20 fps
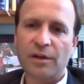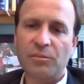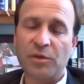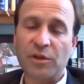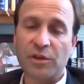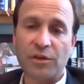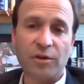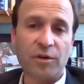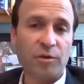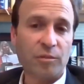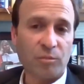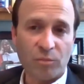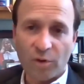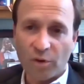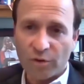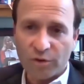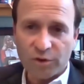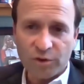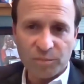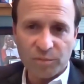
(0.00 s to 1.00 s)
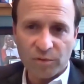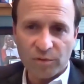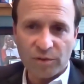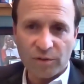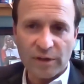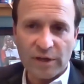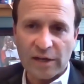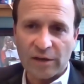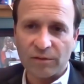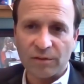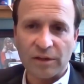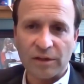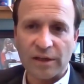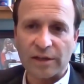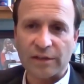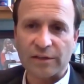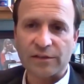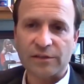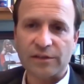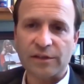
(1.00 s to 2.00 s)
But there are multiple
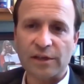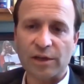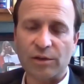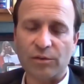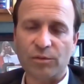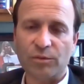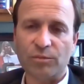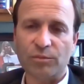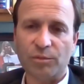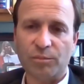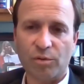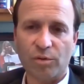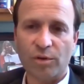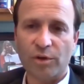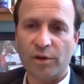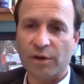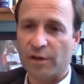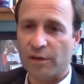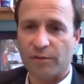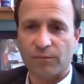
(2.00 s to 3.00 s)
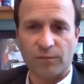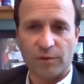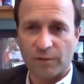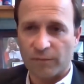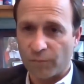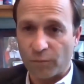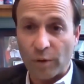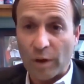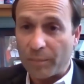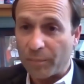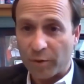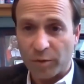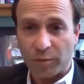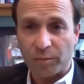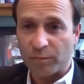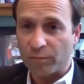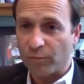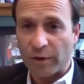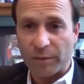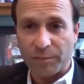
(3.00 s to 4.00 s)
outlets that were reporting,
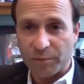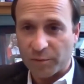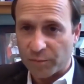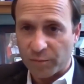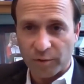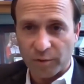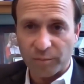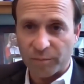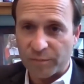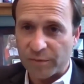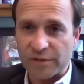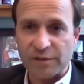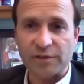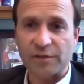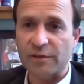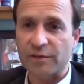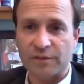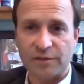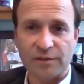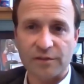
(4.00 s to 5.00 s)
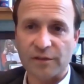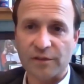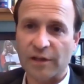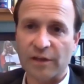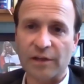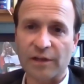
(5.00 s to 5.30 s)
reputable business